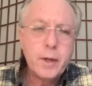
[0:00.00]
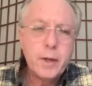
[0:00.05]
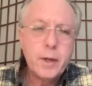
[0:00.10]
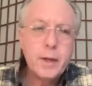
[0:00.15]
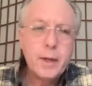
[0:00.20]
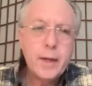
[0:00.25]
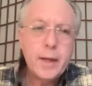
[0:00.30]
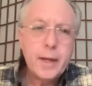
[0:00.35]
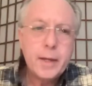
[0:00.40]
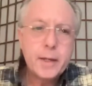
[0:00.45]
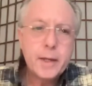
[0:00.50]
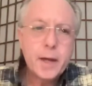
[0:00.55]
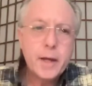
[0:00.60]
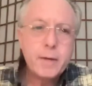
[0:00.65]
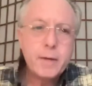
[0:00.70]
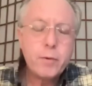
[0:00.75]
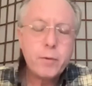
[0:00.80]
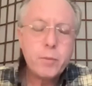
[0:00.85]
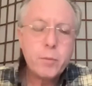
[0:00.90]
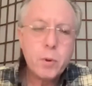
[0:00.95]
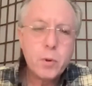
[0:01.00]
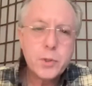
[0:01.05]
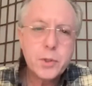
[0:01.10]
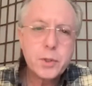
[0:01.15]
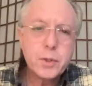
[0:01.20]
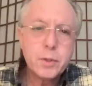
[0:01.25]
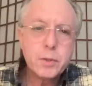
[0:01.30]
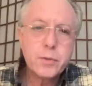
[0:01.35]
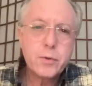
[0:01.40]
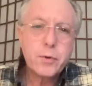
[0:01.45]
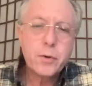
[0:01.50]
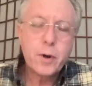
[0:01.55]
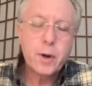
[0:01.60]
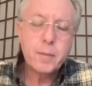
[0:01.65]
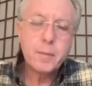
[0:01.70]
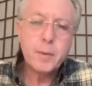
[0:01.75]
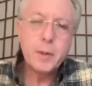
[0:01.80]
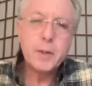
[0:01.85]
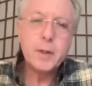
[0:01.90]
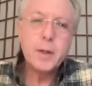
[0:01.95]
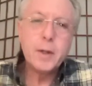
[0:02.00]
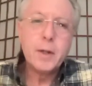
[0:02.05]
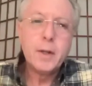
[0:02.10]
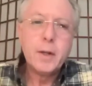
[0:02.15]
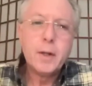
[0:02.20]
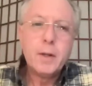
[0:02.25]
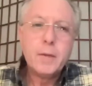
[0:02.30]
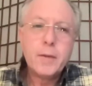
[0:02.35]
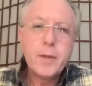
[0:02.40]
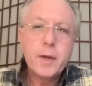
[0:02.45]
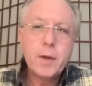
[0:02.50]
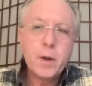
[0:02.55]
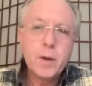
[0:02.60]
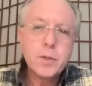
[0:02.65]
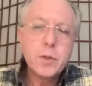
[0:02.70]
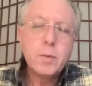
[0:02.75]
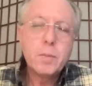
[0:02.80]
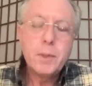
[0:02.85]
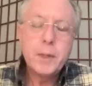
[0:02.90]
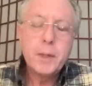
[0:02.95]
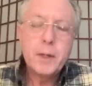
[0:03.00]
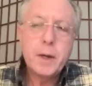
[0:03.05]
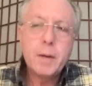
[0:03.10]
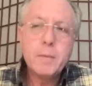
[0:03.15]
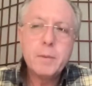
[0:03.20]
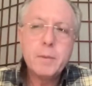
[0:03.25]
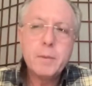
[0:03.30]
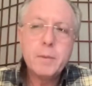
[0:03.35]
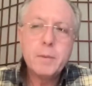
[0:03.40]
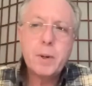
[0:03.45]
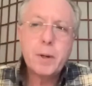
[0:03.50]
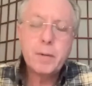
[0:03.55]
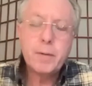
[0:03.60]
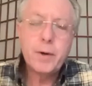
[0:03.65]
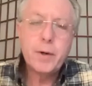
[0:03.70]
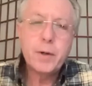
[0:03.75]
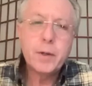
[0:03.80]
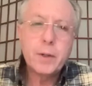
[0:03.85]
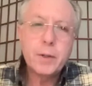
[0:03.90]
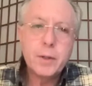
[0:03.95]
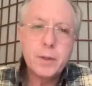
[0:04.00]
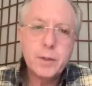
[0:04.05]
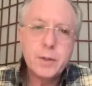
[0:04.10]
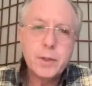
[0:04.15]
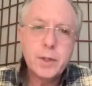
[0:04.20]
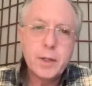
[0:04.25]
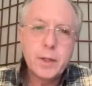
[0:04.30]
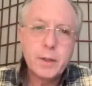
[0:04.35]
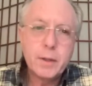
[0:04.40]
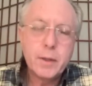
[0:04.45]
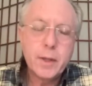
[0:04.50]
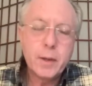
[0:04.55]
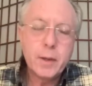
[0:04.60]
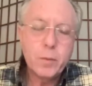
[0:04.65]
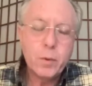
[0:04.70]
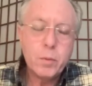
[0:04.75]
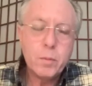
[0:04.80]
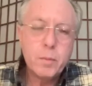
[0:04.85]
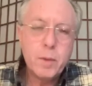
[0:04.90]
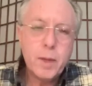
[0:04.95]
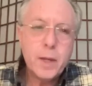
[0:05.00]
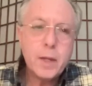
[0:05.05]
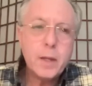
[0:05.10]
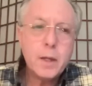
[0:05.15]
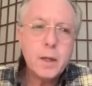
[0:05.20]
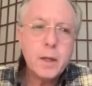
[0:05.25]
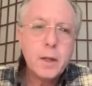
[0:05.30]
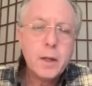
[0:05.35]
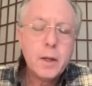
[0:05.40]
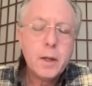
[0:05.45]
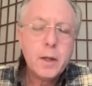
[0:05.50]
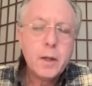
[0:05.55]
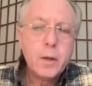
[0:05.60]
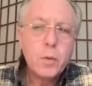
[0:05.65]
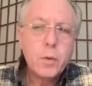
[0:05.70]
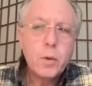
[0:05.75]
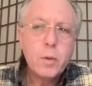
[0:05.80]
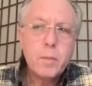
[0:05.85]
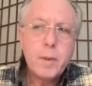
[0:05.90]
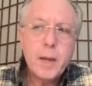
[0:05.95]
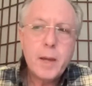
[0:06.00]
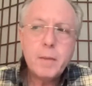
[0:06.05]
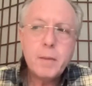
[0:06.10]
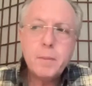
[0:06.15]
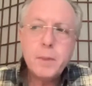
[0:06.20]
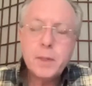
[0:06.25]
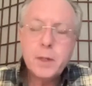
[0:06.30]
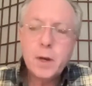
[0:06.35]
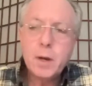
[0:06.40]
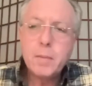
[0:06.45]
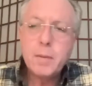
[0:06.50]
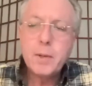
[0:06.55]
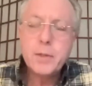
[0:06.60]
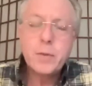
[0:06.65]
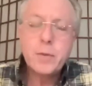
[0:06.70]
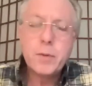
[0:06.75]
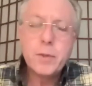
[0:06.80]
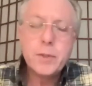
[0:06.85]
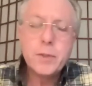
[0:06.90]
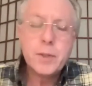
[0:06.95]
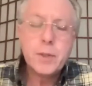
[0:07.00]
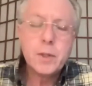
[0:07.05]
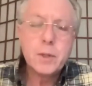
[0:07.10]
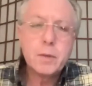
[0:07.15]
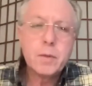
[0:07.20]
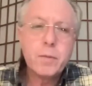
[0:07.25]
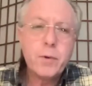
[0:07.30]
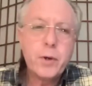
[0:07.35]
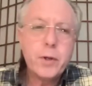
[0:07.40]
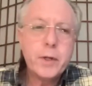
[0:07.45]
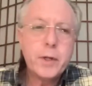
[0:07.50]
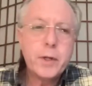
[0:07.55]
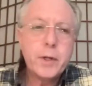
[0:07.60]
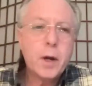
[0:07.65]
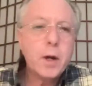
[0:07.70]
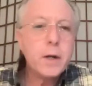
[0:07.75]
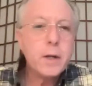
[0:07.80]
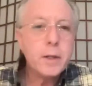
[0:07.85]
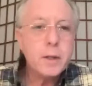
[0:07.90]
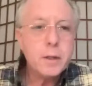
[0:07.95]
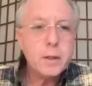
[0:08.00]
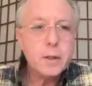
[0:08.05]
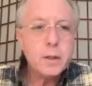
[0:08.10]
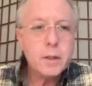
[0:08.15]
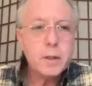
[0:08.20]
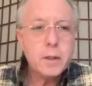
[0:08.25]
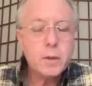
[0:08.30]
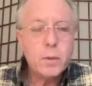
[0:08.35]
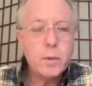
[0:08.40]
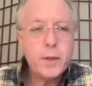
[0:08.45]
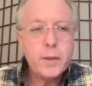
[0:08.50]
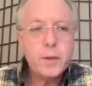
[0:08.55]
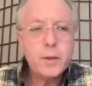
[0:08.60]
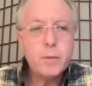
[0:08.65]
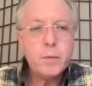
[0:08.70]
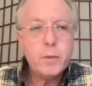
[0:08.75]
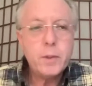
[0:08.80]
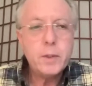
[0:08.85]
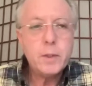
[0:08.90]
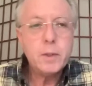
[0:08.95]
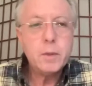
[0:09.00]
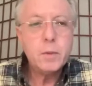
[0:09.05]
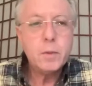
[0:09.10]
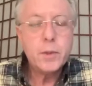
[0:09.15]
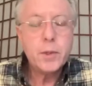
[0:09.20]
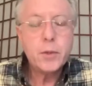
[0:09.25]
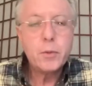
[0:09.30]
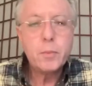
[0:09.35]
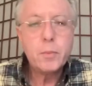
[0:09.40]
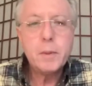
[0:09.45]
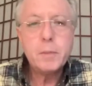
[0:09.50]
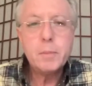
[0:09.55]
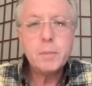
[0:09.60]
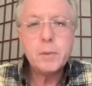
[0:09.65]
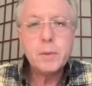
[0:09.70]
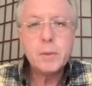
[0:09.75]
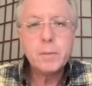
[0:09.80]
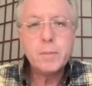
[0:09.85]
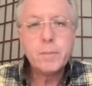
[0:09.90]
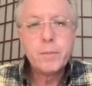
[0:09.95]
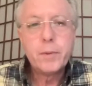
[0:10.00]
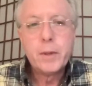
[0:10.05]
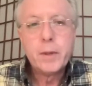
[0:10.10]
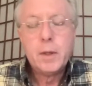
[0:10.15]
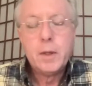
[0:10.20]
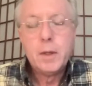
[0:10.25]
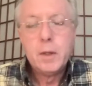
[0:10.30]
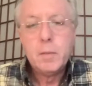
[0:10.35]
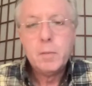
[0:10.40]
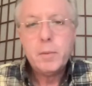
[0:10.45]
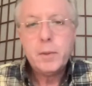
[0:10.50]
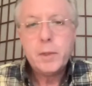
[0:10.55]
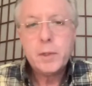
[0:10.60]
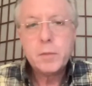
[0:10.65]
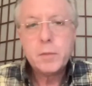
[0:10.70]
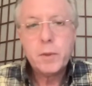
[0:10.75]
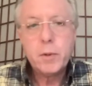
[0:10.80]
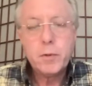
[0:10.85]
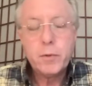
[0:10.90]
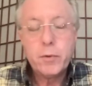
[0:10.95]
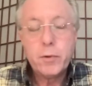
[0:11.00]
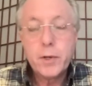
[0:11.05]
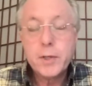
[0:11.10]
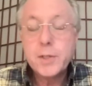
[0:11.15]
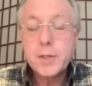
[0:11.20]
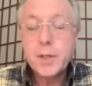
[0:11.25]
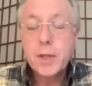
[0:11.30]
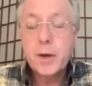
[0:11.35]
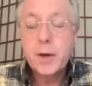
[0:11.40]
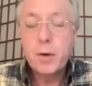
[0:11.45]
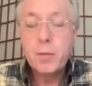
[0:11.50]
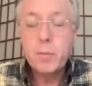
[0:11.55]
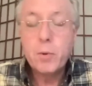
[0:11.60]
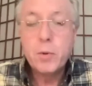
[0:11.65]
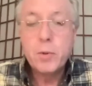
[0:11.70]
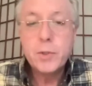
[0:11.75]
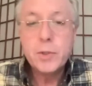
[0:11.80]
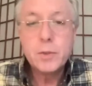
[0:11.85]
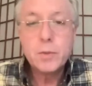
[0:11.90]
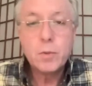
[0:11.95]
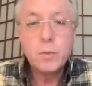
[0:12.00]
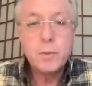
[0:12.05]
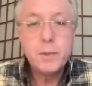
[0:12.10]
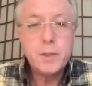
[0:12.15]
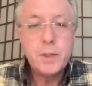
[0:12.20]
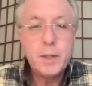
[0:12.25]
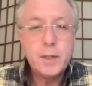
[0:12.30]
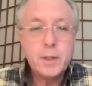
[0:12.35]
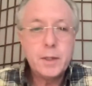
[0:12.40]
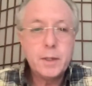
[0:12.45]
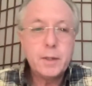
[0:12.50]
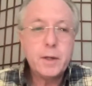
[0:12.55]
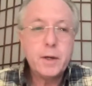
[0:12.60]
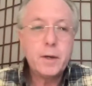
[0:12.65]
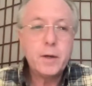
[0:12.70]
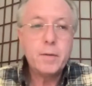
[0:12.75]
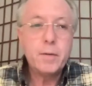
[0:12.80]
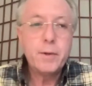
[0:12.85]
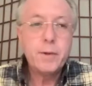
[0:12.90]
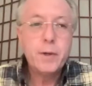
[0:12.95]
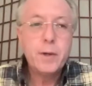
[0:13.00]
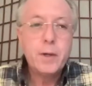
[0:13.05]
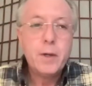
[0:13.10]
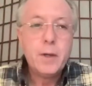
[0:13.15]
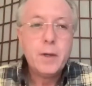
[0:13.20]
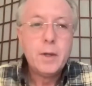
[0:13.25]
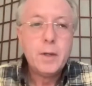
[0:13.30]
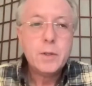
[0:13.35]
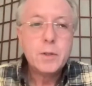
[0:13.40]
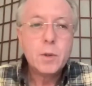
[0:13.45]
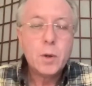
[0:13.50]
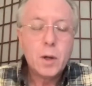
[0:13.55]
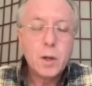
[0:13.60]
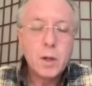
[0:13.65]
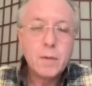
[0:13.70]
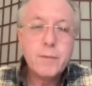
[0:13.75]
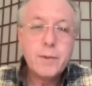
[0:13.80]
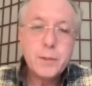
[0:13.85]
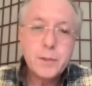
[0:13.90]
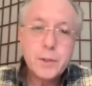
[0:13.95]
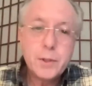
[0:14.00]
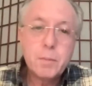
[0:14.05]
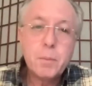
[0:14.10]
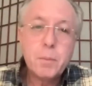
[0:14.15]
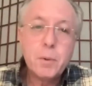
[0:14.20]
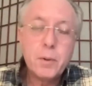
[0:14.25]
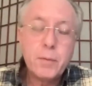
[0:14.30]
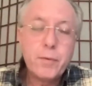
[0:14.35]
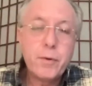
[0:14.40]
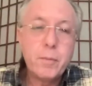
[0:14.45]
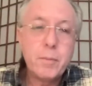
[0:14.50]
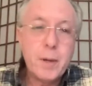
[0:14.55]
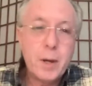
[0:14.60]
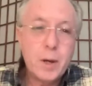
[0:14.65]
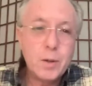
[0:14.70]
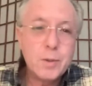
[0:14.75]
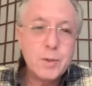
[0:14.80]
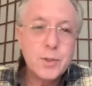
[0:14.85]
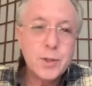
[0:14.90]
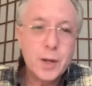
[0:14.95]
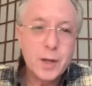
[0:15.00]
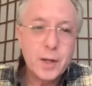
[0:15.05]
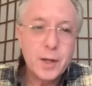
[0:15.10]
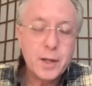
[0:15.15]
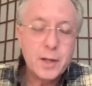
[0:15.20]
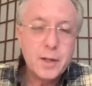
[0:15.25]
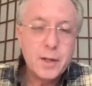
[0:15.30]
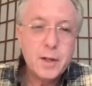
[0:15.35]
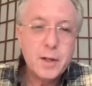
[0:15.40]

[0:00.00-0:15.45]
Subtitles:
any kind of emotional trauma, that also becomes part of our conditioning, that we may become, as a result, very guarded in the way that we deal with other people because we don't trust that our emotions will be taken care of. So all of this input from outside